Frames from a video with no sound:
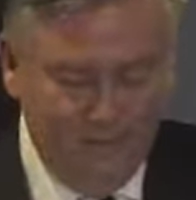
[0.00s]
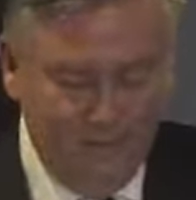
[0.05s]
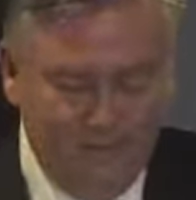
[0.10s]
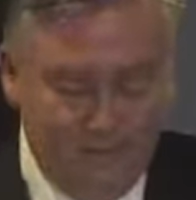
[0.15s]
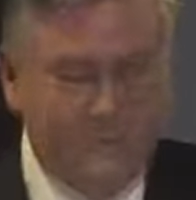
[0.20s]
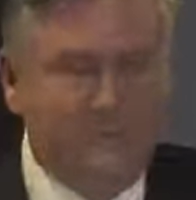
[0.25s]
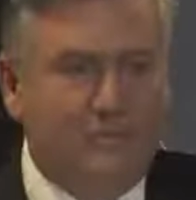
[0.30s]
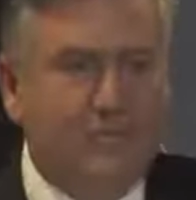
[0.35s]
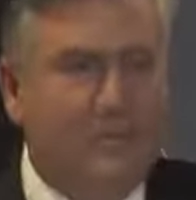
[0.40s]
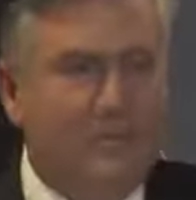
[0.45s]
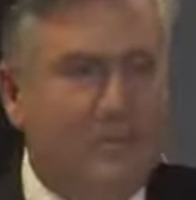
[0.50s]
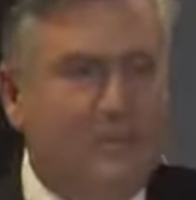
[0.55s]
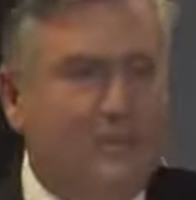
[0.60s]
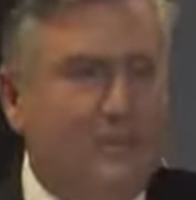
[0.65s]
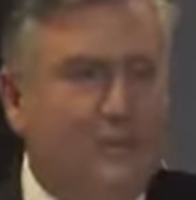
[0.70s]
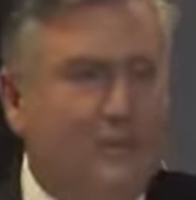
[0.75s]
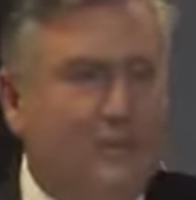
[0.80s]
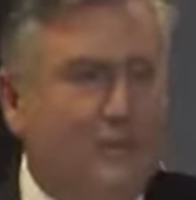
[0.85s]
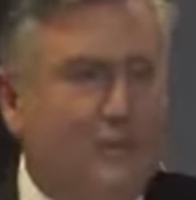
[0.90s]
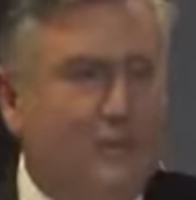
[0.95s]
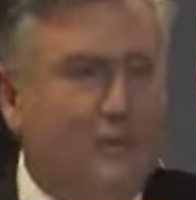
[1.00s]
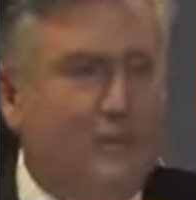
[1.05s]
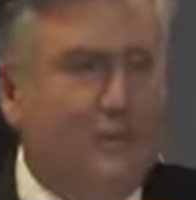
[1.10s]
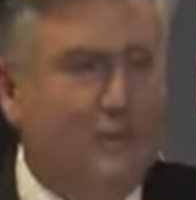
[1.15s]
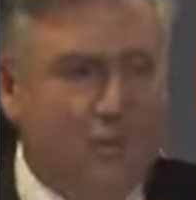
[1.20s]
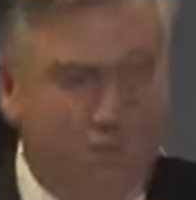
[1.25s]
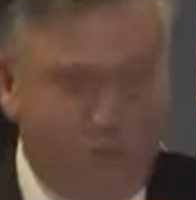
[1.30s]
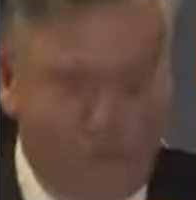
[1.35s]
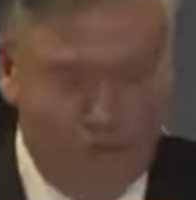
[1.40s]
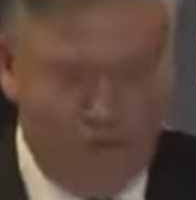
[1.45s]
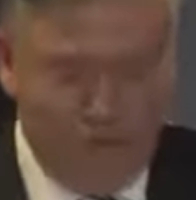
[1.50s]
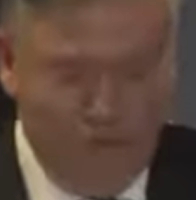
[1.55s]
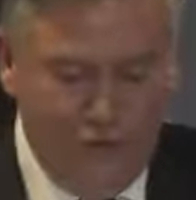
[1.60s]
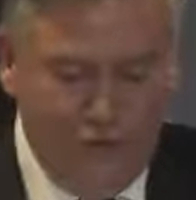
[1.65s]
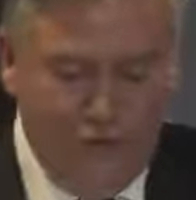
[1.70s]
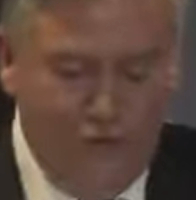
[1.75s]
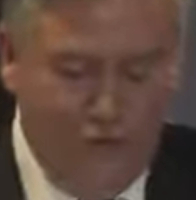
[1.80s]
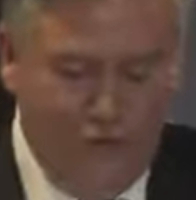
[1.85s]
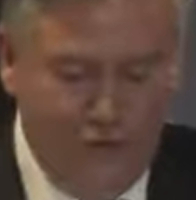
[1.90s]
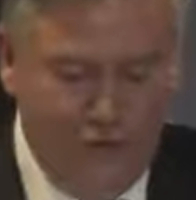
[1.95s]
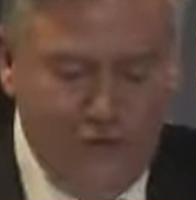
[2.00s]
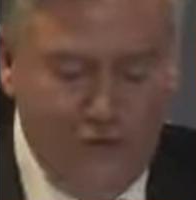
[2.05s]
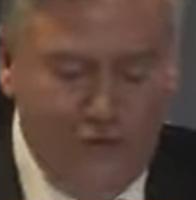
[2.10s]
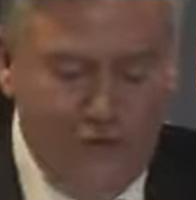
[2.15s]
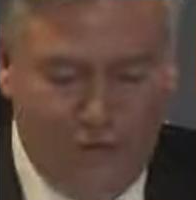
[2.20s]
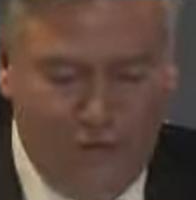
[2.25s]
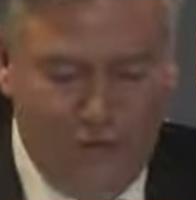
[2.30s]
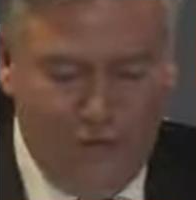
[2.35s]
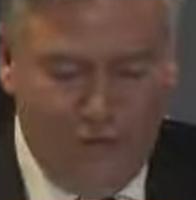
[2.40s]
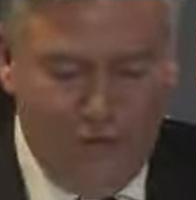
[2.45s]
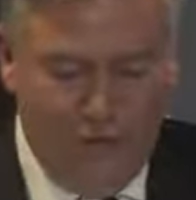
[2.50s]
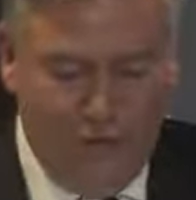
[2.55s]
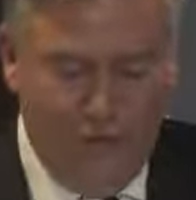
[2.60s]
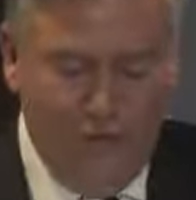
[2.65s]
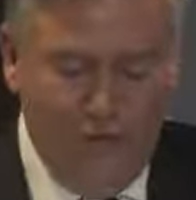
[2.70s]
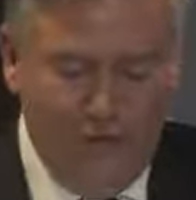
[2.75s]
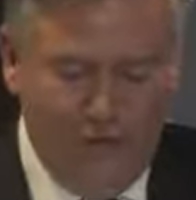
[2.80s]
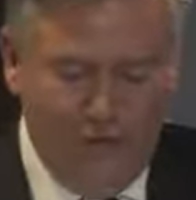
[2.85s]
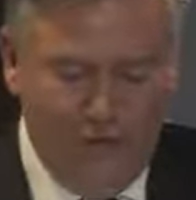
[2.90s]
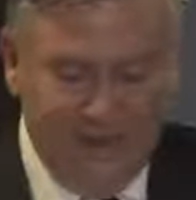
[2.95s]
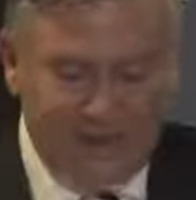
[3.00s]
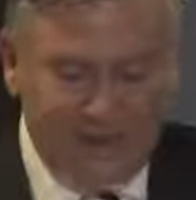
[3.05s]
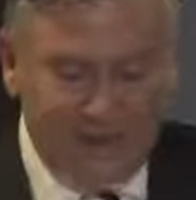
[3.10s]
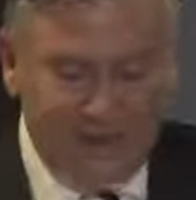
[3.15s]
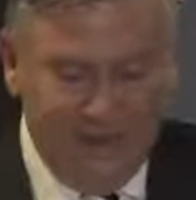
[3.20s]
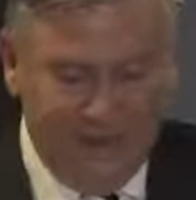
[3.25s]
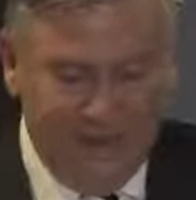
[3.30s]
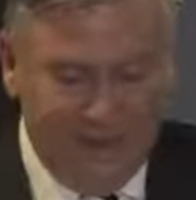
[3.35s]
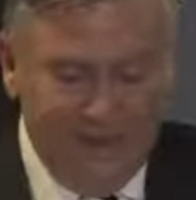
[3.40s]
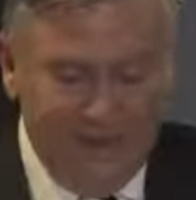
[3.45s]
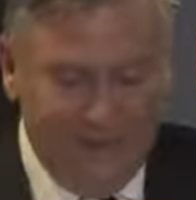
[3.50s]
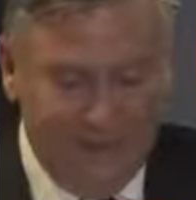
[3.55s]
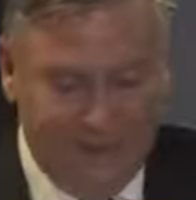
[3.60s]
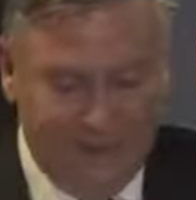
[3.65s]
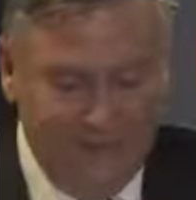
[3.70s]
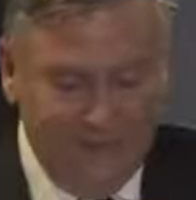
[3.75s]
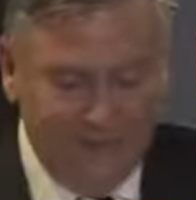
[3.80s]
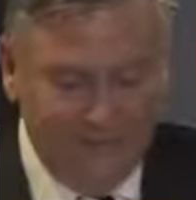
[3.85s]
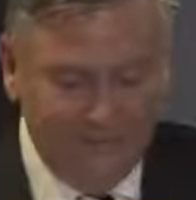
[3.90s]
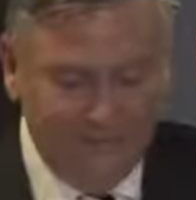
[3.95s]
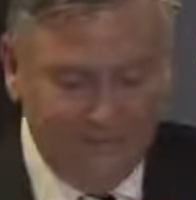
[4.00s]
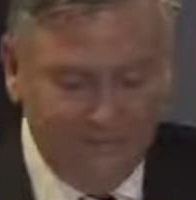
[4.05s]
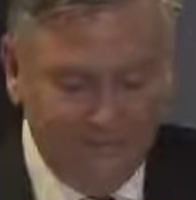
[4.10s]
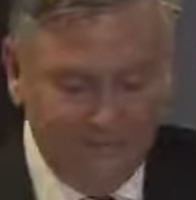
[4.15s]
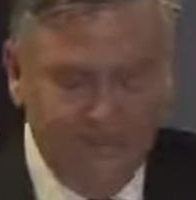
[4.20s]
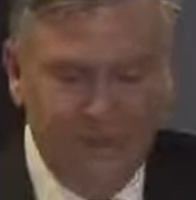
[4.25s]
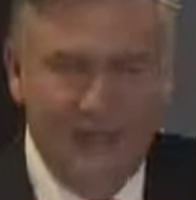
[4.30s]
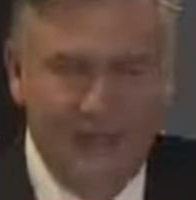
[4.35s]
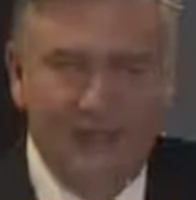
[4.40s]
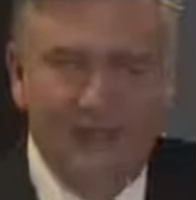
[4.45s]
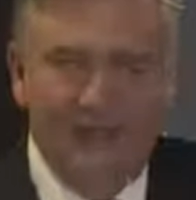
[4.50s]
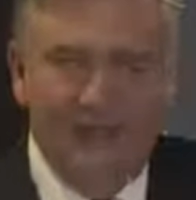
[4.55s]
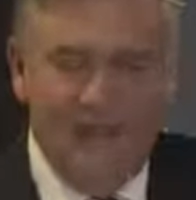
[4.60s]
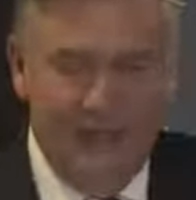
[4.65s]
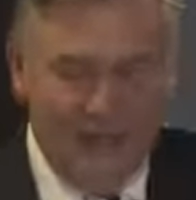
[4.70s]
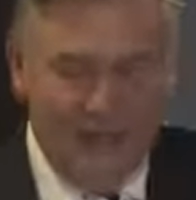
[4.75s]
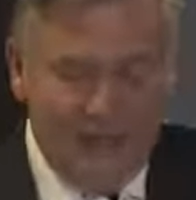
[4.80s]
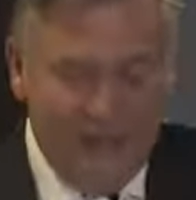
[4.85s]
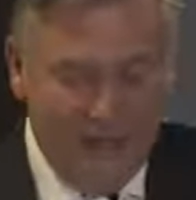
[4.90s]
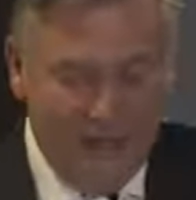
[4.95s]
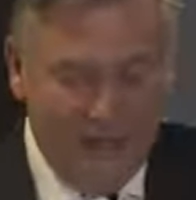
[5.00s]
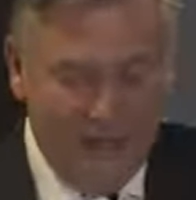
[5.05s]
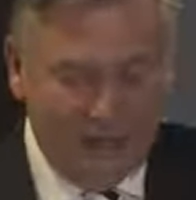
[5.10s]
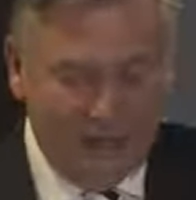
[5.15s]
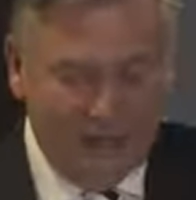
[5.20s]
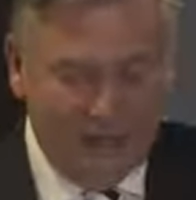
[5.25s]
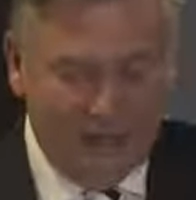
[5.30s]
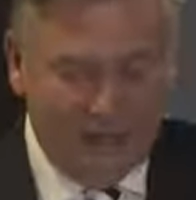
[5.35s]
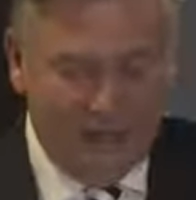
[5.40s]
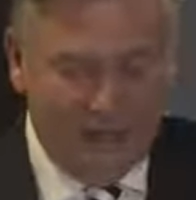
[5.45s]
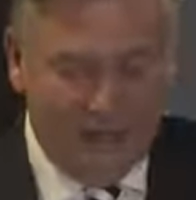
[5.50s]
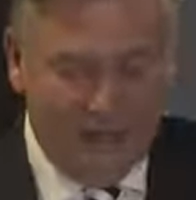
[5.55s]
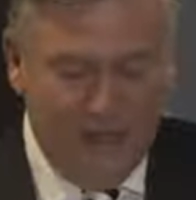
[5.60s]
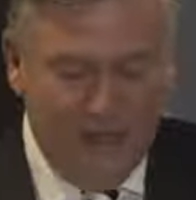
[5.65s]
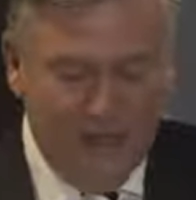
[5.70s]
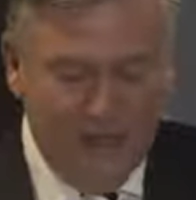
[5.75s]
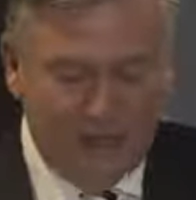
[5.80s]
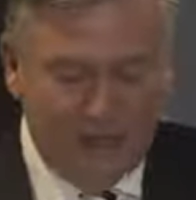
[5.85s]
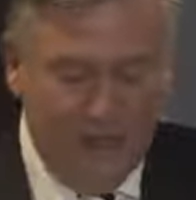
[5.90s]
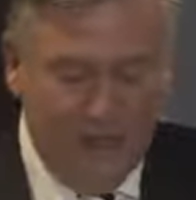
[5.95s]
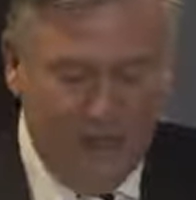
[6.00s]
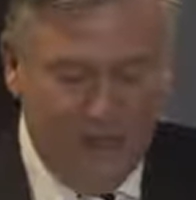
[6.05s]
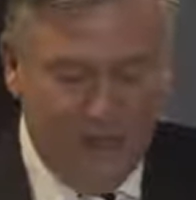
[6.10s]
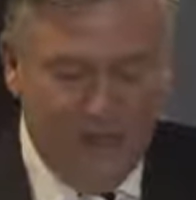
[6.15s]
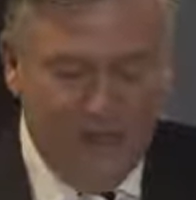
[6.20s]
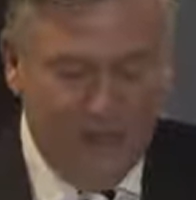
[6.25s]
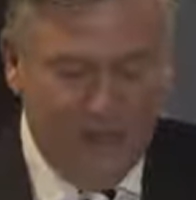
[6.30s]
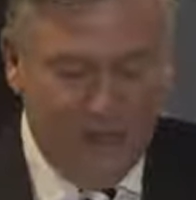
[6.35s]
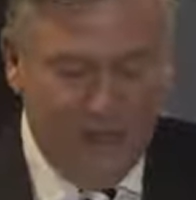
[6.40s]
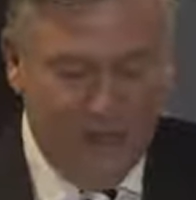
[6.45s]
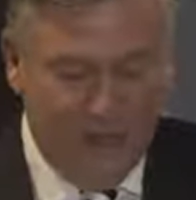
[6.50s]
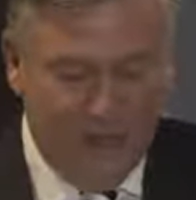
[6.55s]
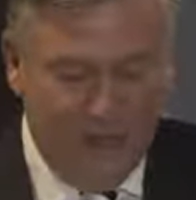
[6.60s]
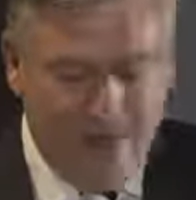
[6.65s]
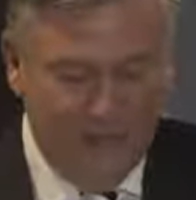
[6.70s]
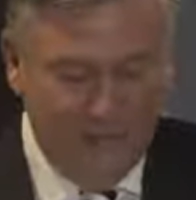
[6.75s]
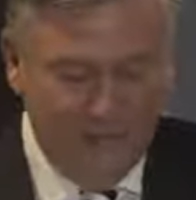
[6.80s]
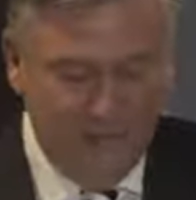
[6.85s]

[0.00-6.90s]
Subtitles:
The implementation of the Do Better report will make us indeed better. Our finances and plans are well underway.